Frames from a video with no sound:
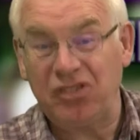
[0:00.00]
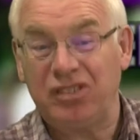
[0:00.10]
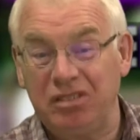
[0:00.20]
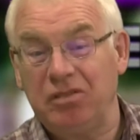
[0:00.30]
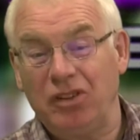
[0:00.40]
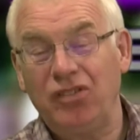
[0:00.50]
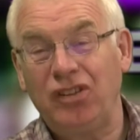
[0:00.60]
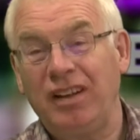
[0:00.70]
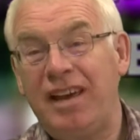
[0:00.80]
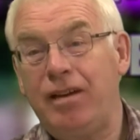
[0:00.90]
to
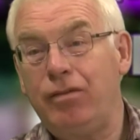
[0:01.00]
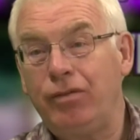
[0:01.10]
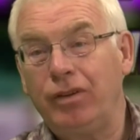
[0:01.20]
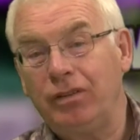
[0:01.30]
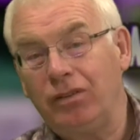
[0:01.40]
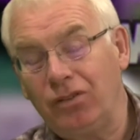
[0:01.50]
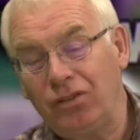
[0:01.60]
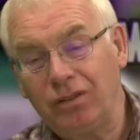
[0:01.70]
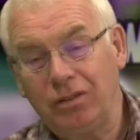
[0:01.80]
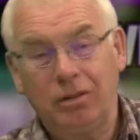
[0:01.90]
to live and
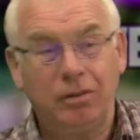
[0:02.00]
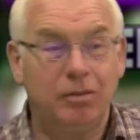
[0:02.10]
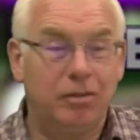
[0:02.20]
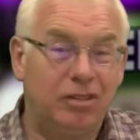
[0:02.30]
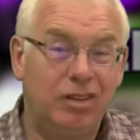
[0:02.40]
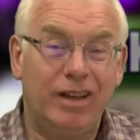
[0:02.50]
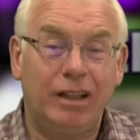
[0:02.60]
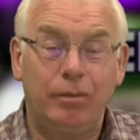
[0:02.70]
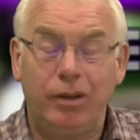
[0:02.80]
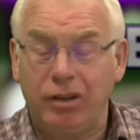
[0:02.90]
to I
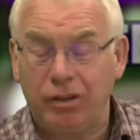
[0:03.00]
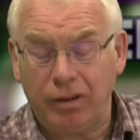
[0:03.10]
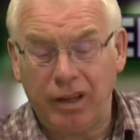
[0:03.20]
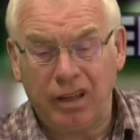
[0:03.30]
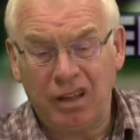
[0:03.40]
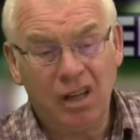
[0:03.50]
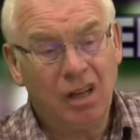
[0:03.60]
develop agree. your career.